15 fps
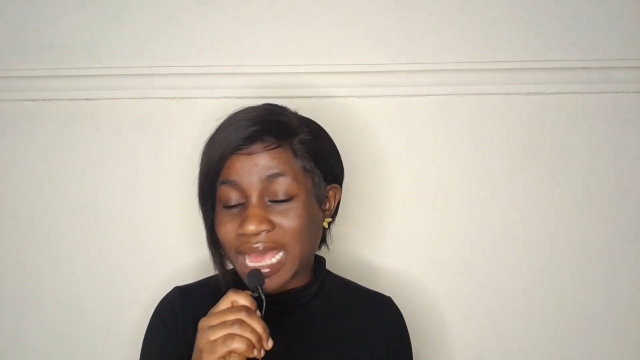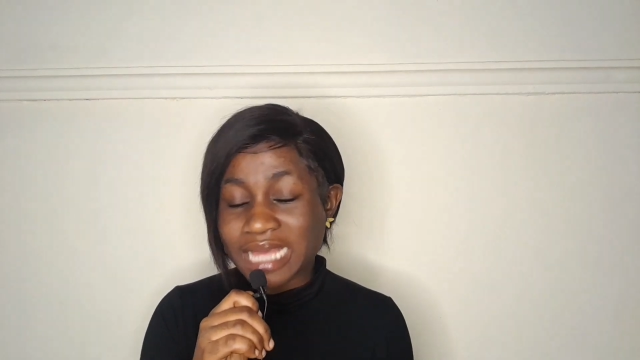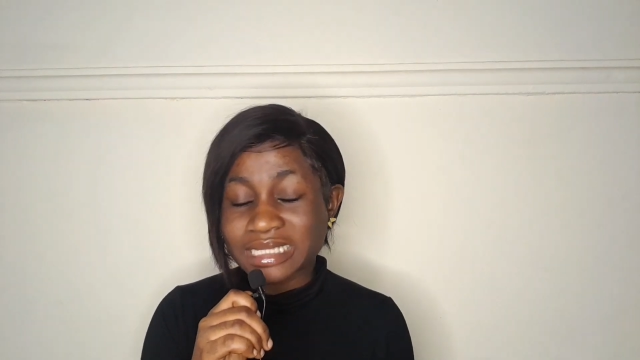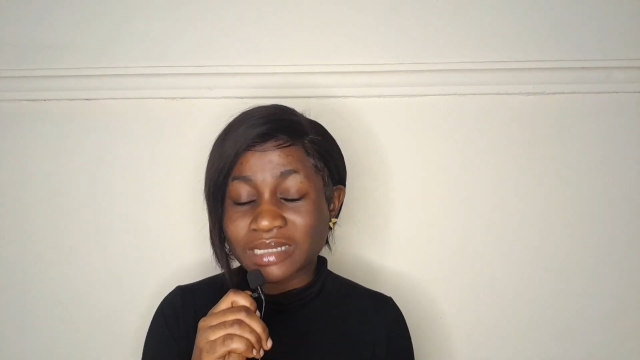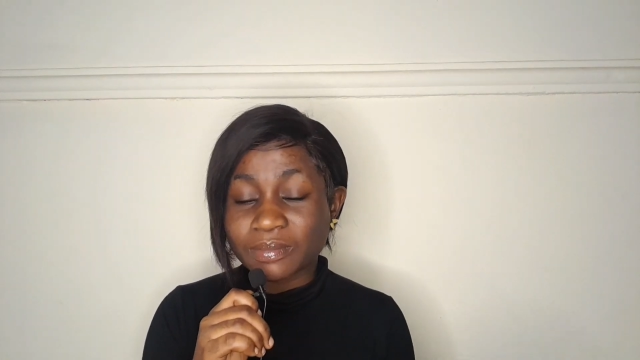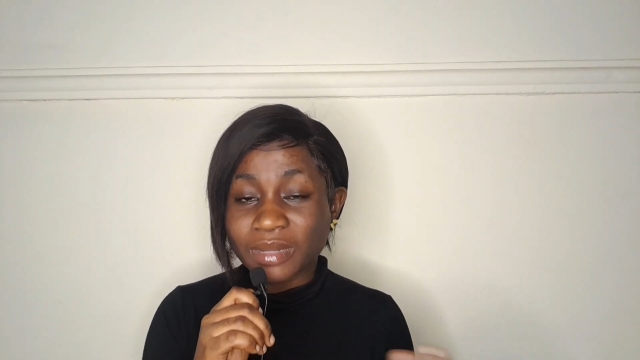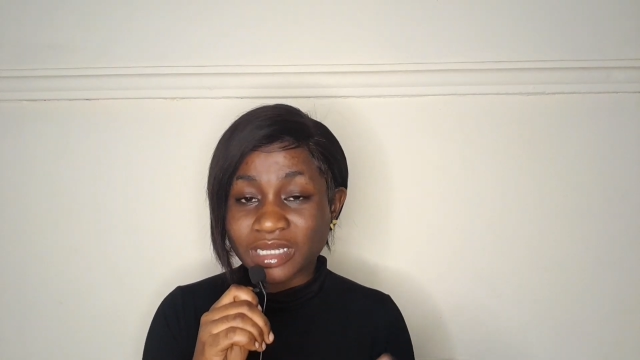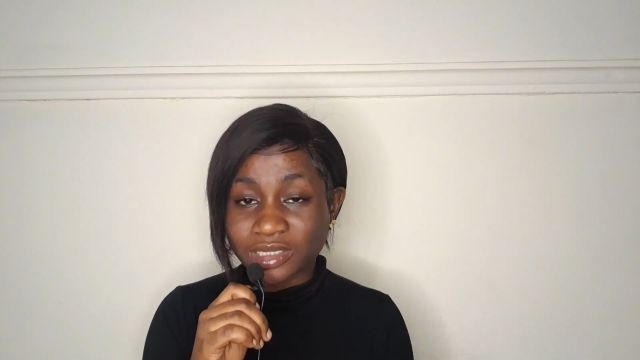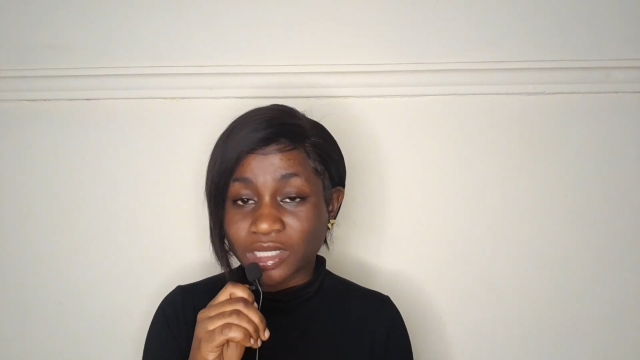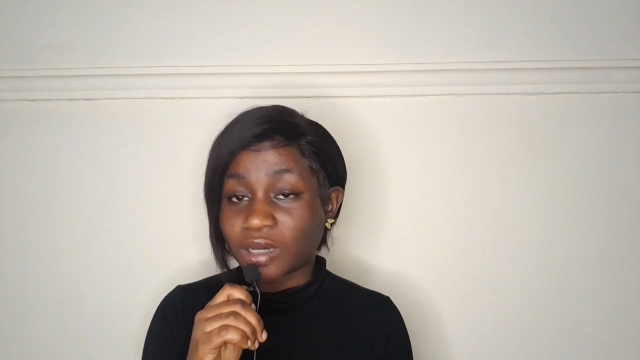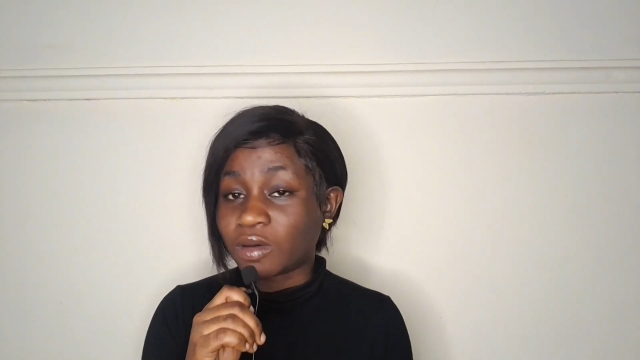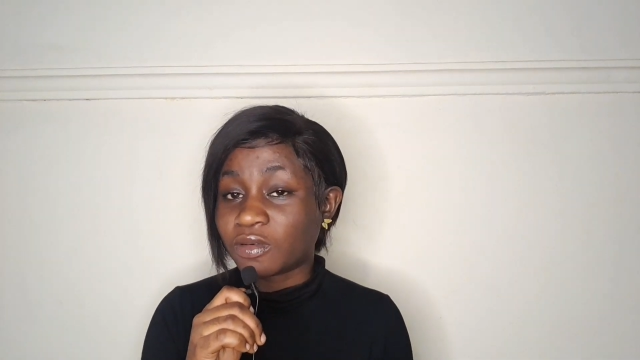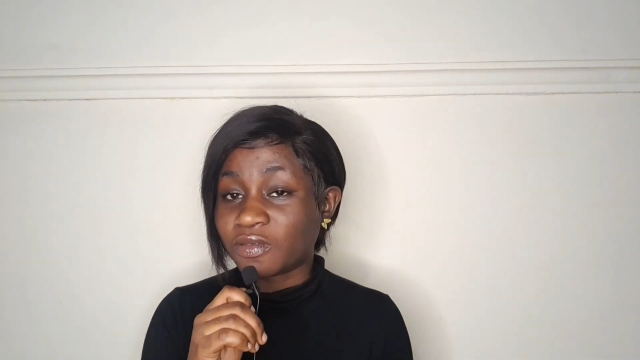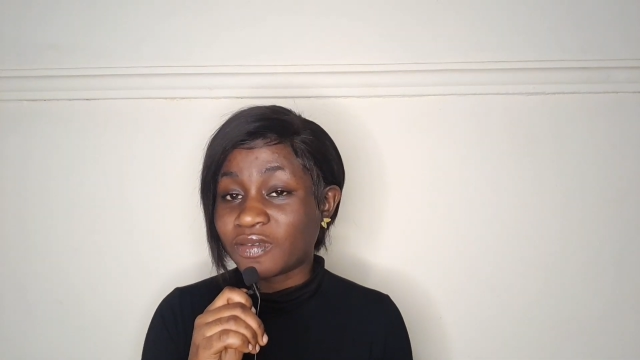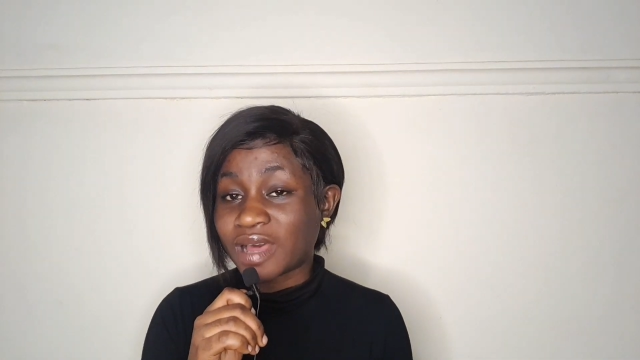as a matter
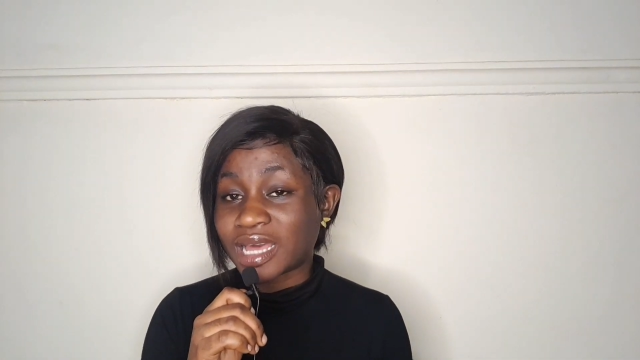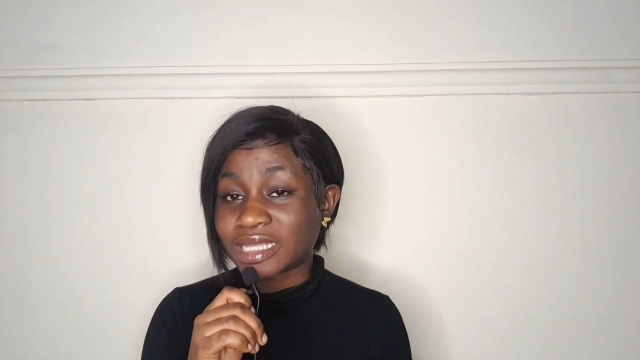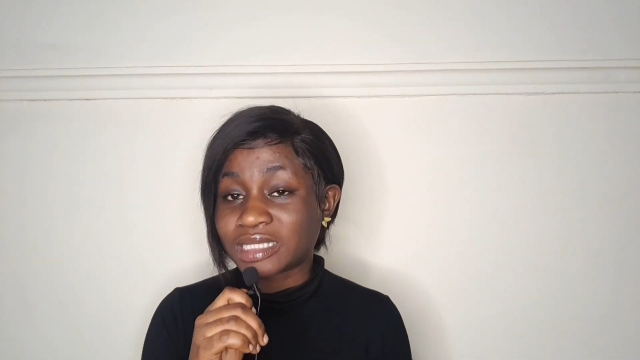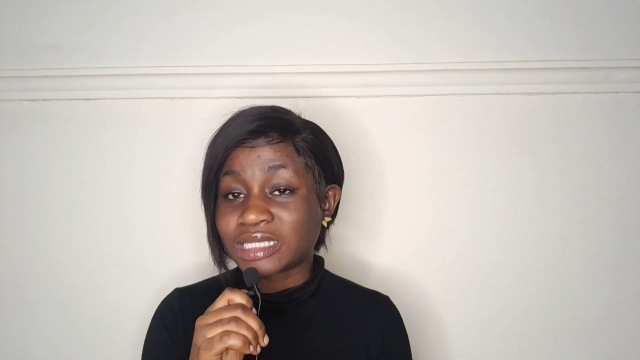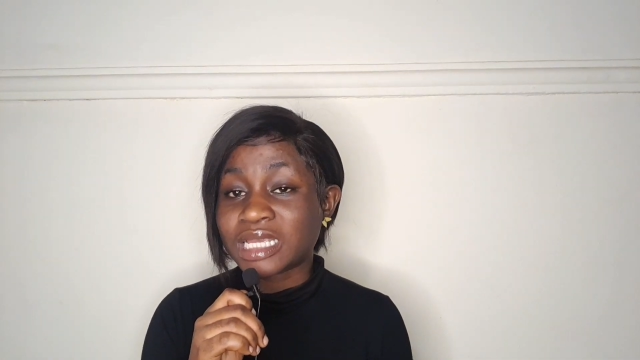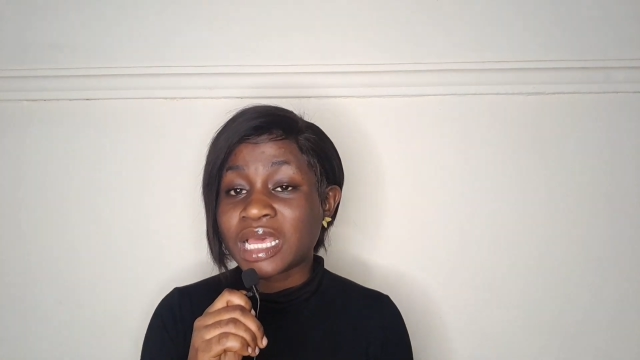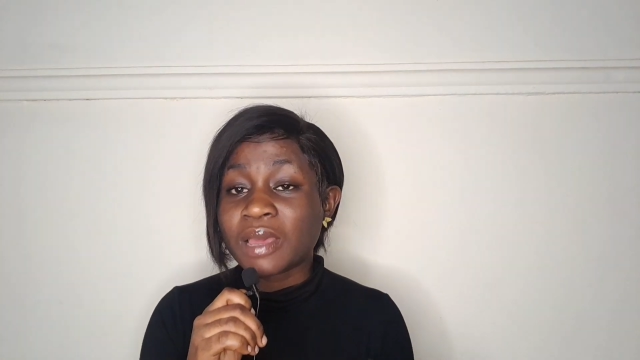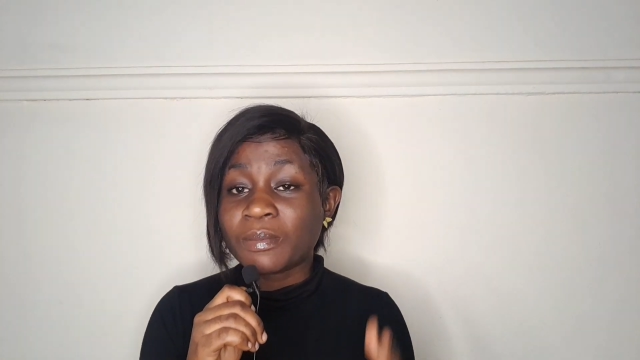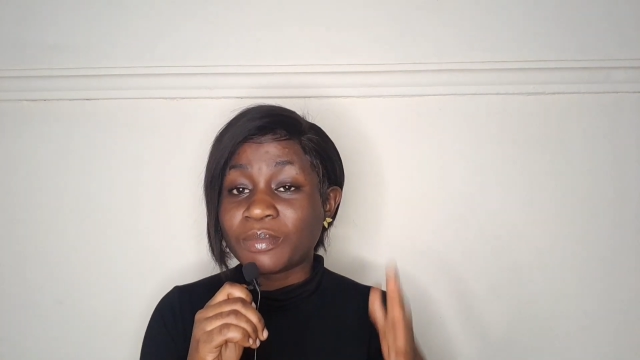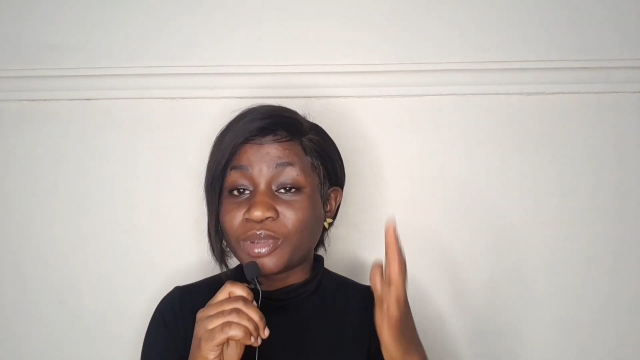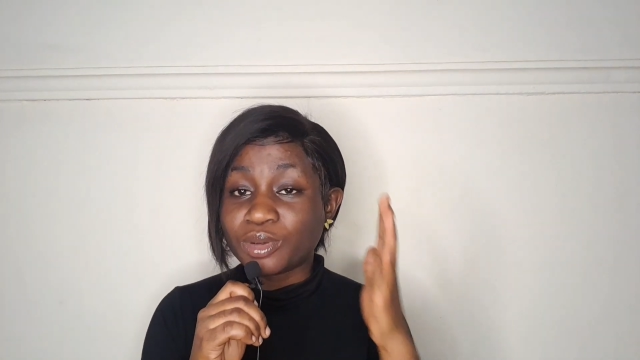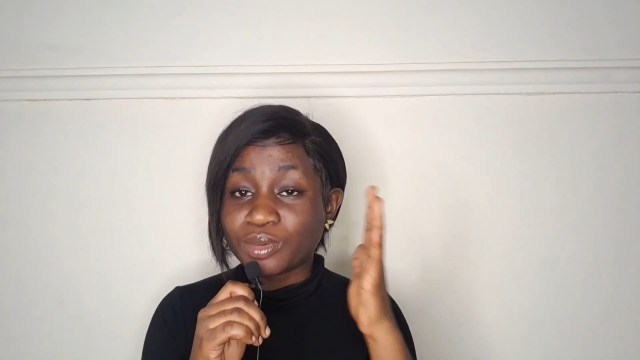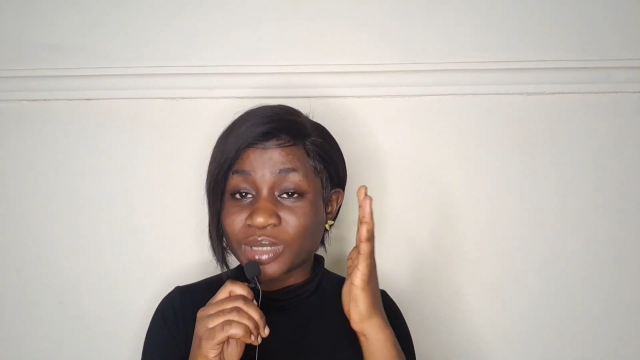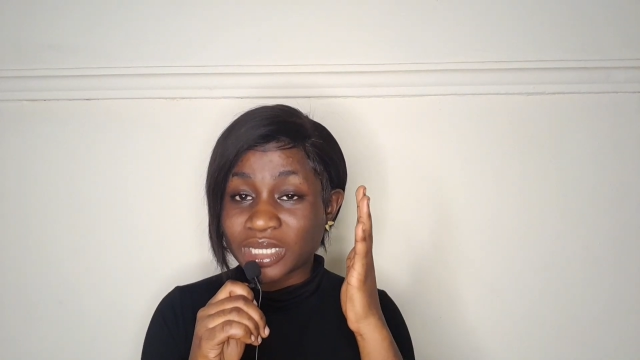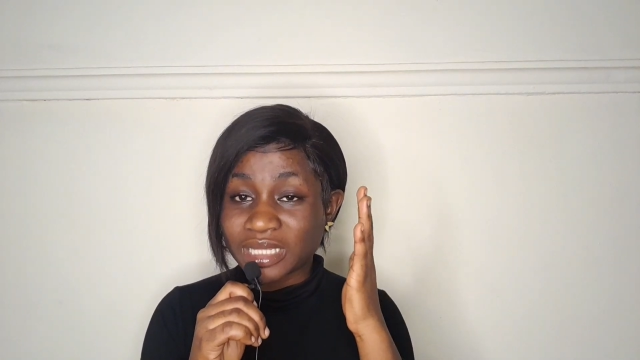of fact,
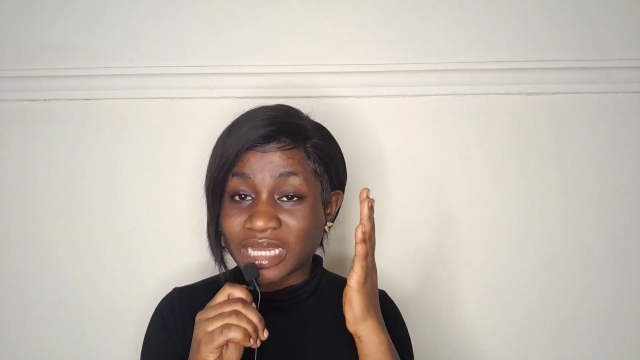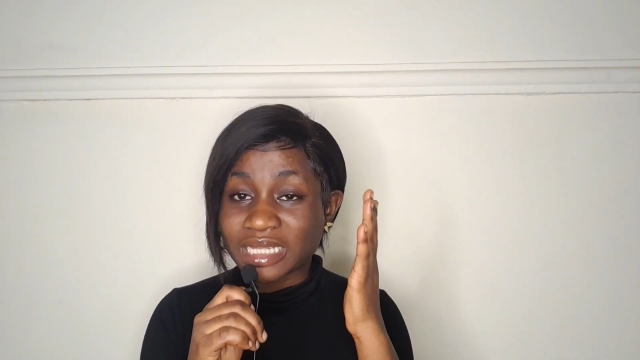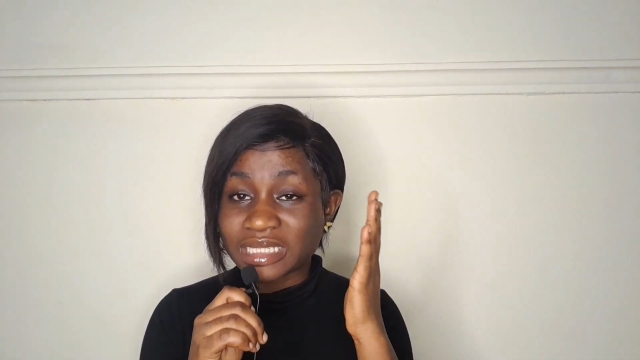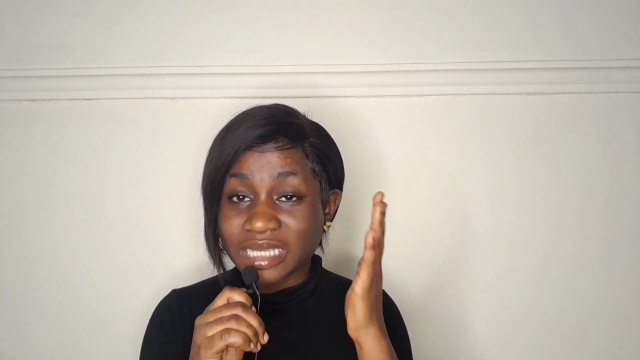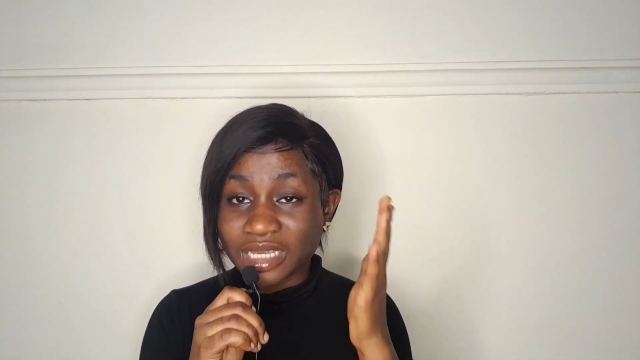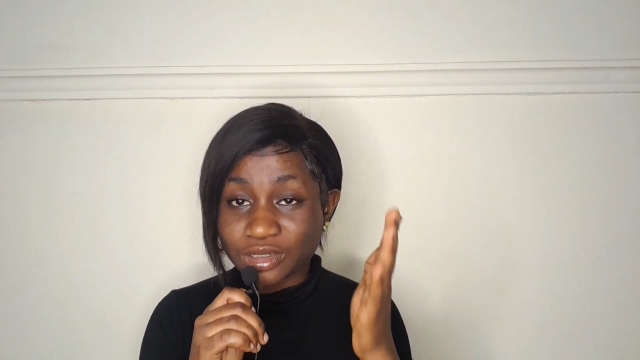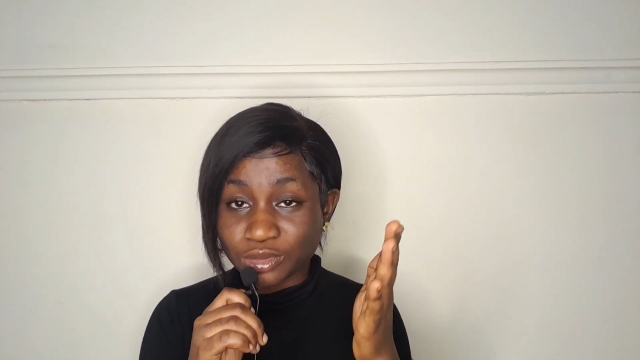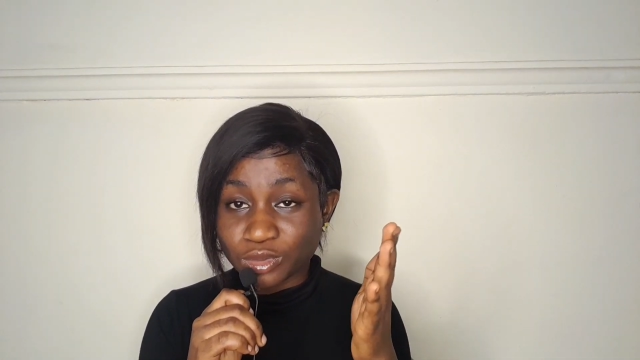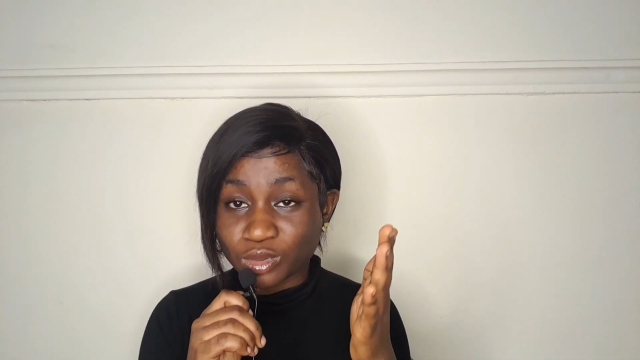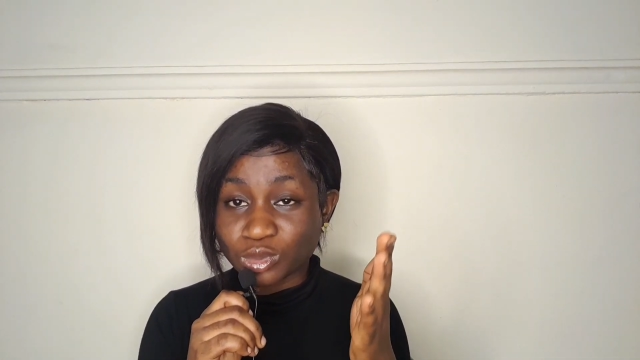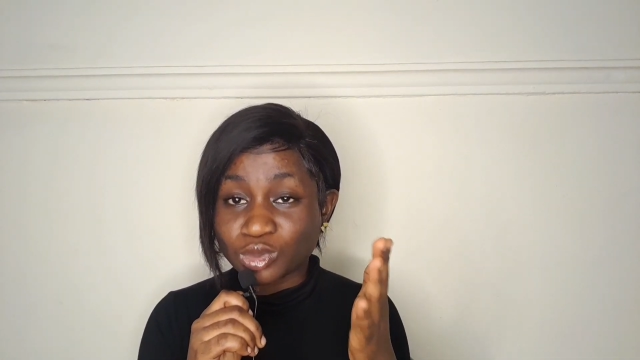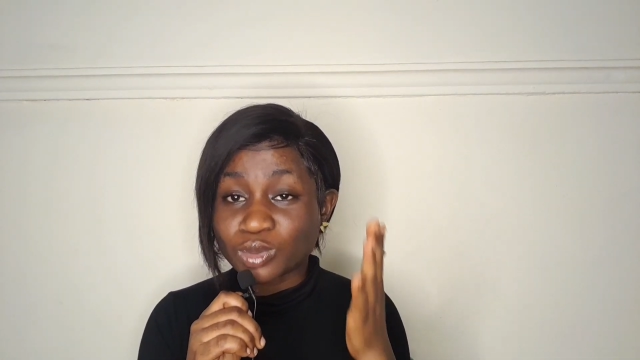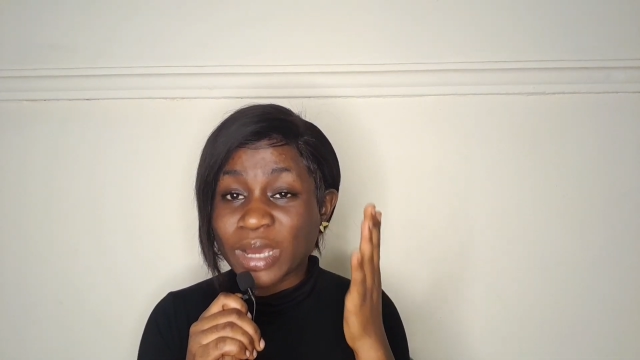be looking at the end goal.